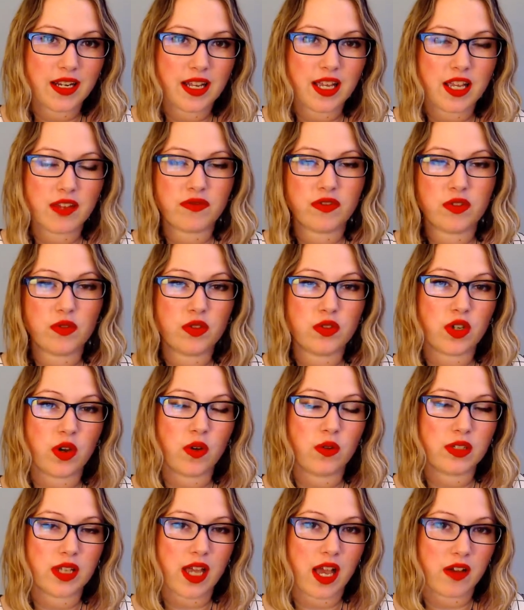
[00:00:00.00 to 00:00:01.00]
If you
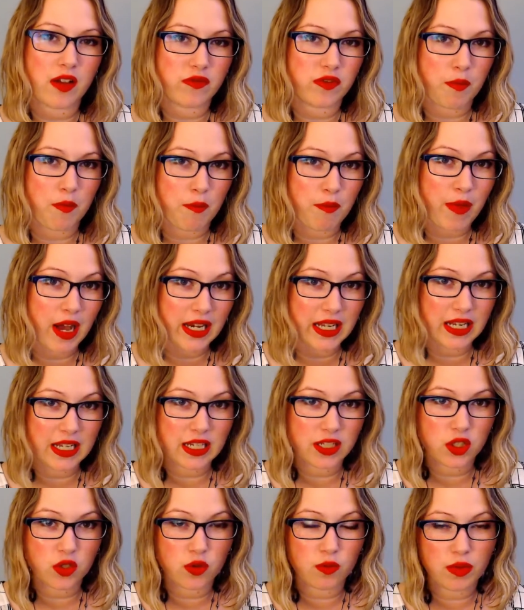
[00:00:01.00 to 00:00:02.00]
don't have the money
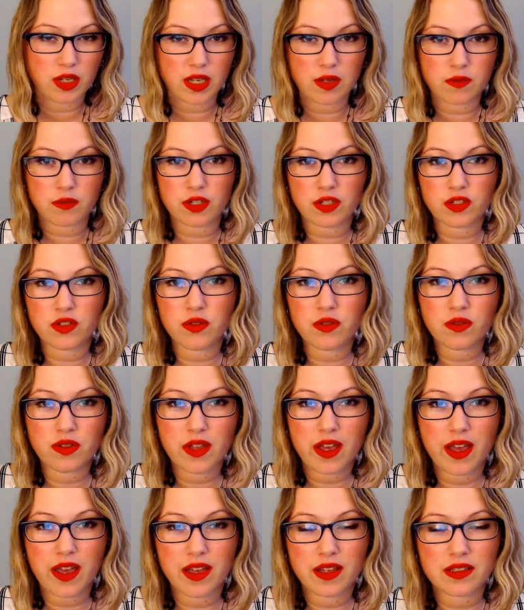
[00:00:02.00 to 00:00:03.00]
to be able to do
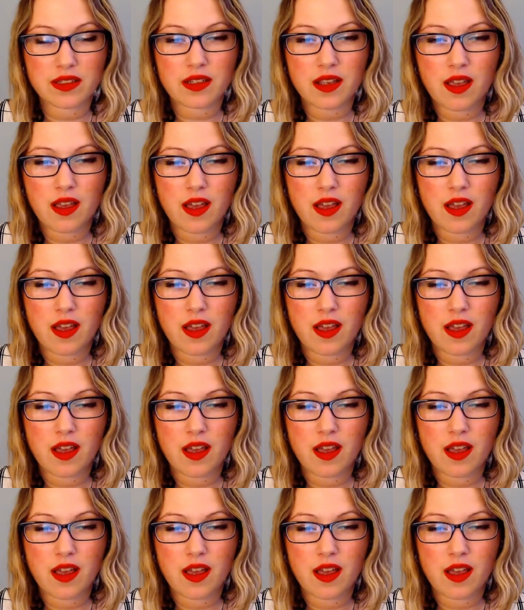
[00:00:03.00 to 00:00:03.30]
that,